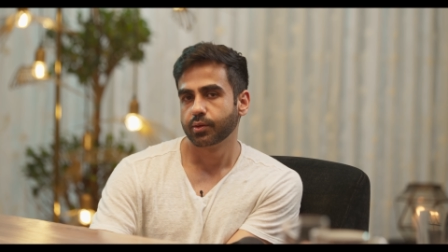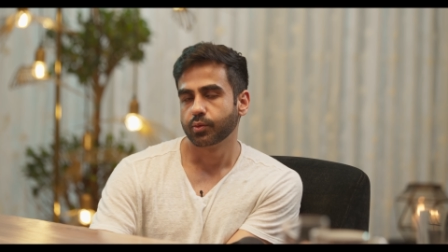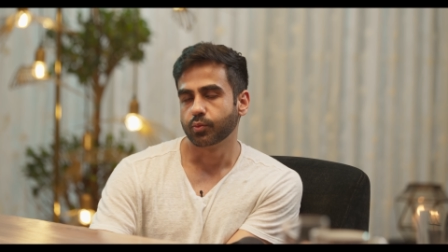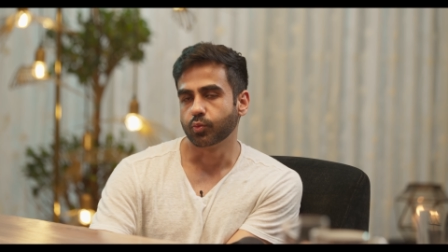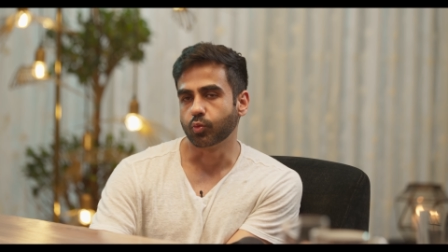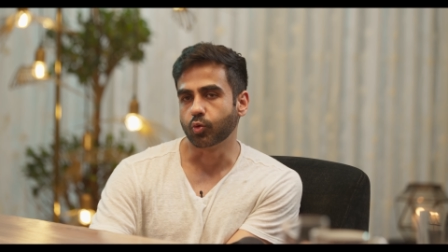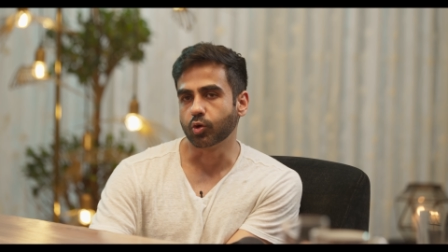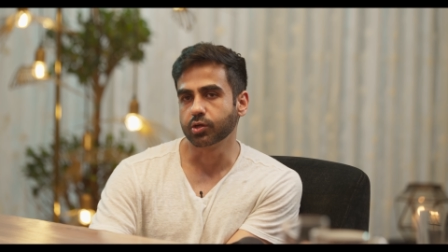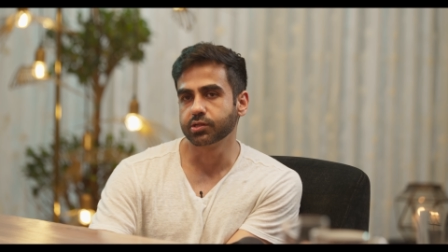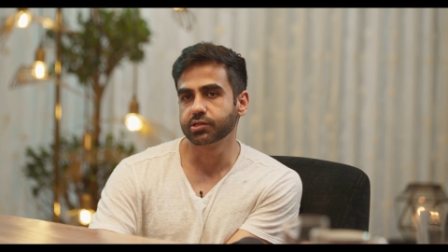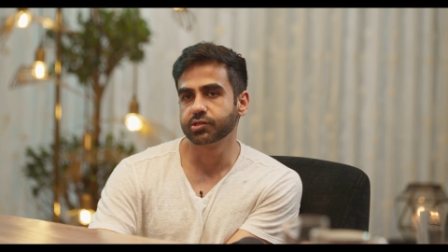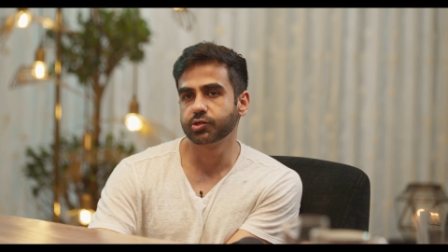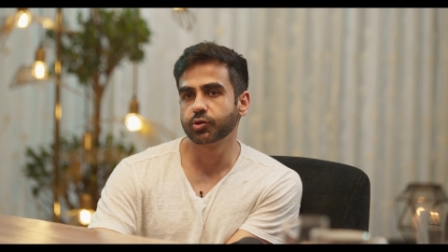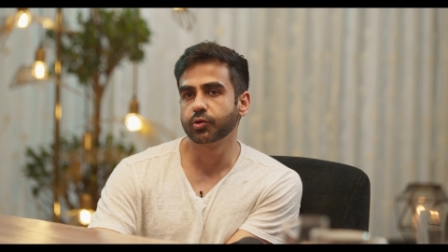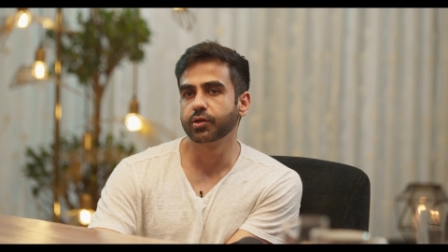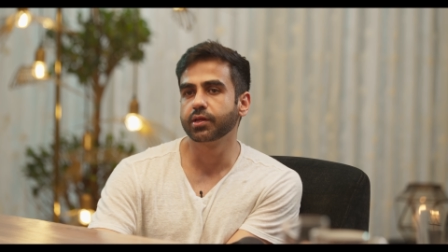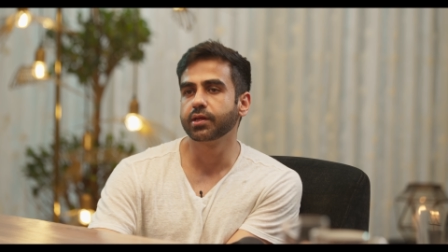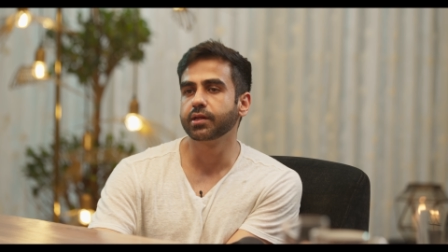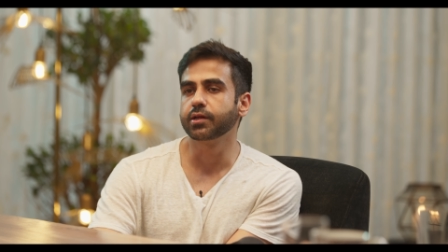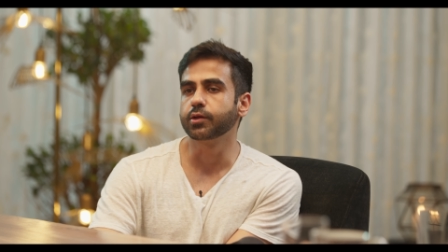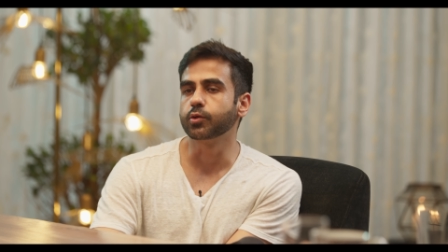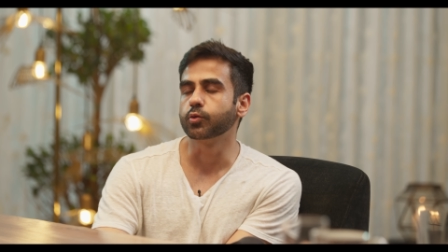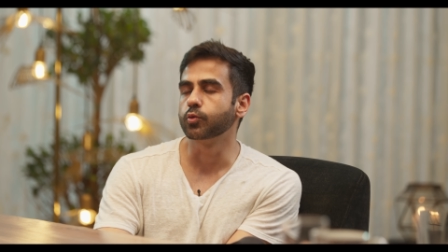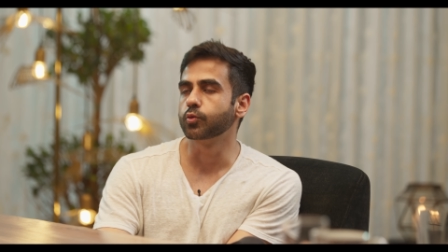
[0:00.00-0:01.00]
What should
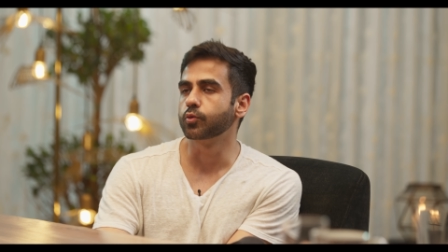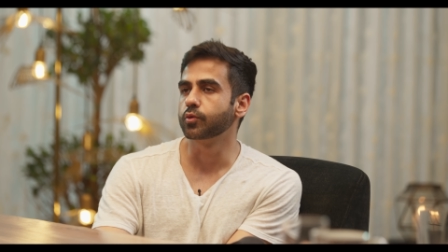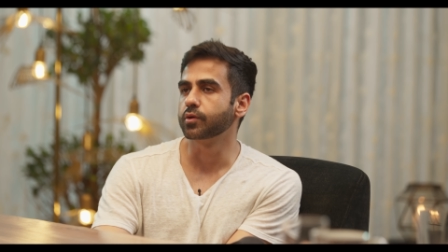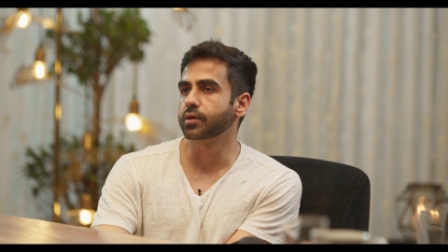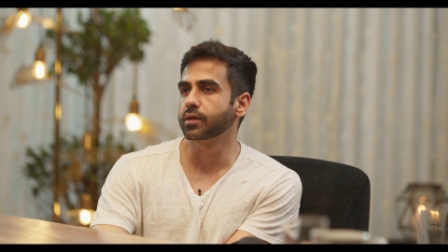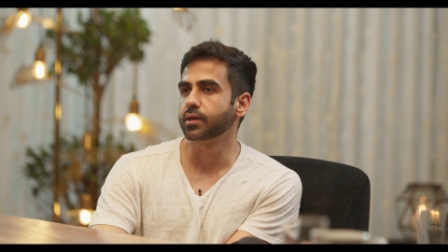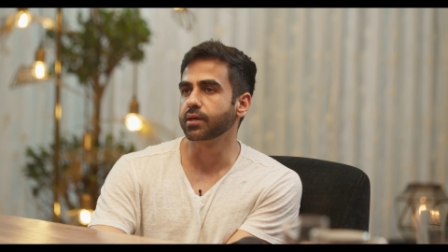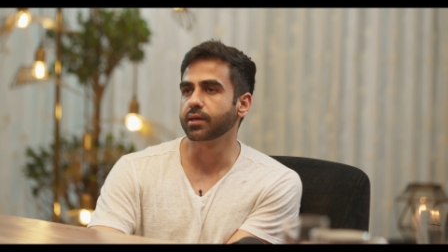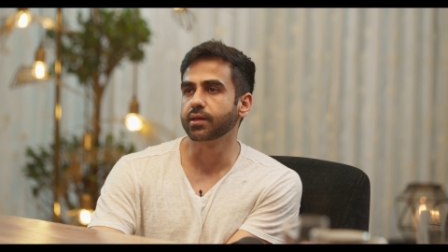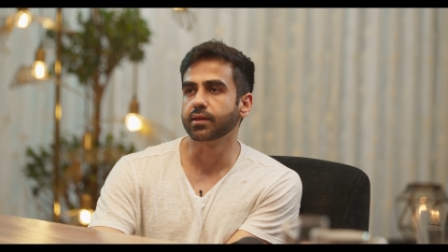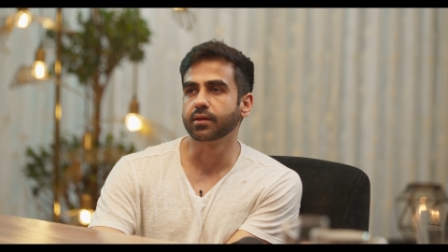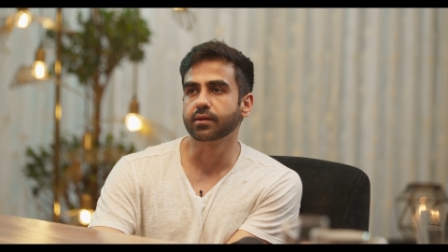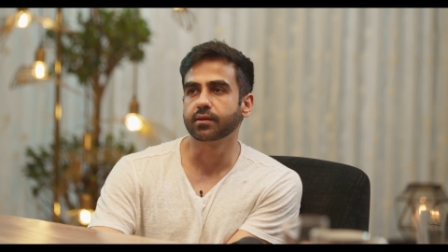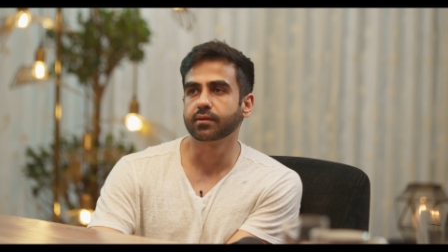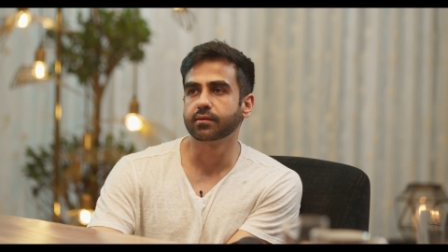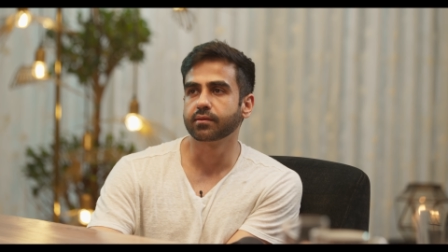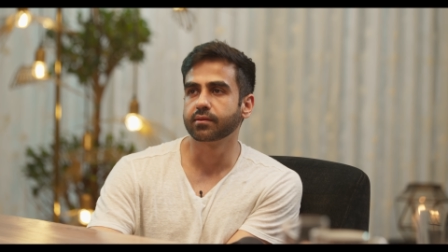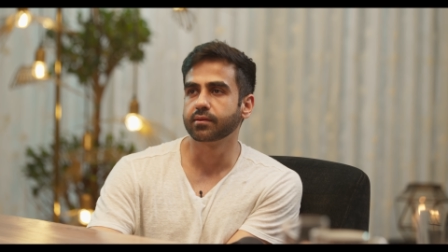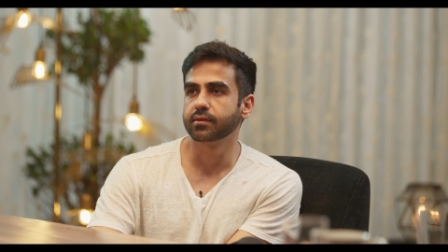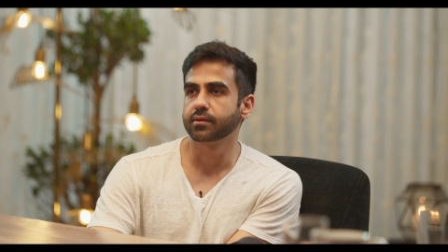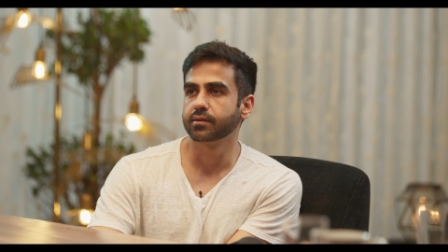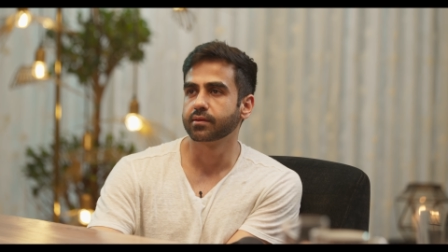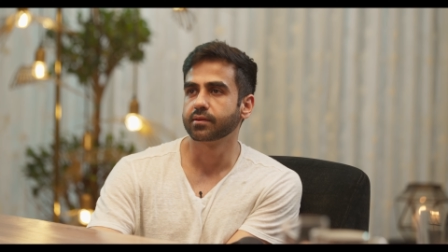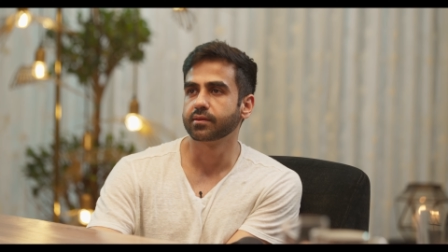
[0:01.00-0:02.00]
he do
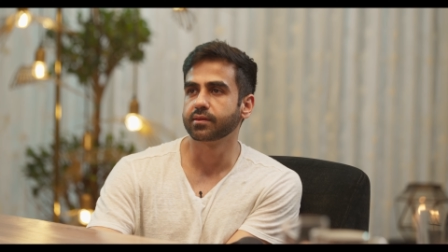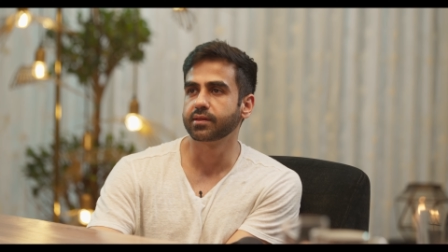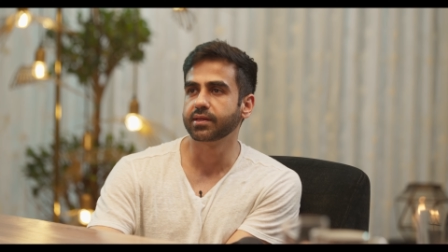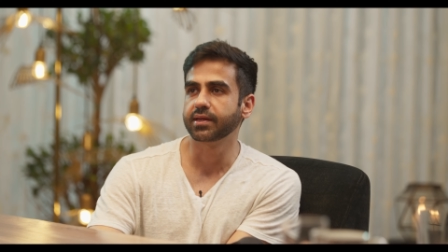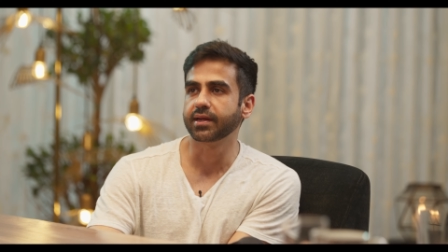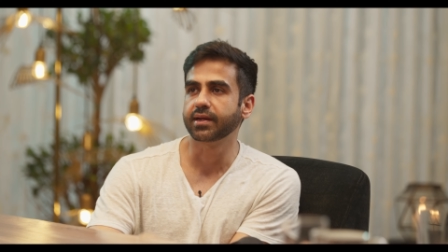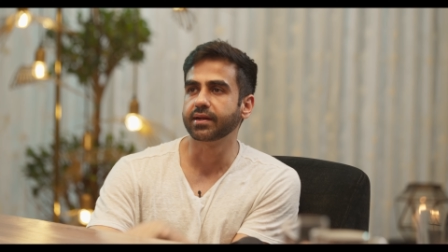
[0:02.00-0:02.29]
in the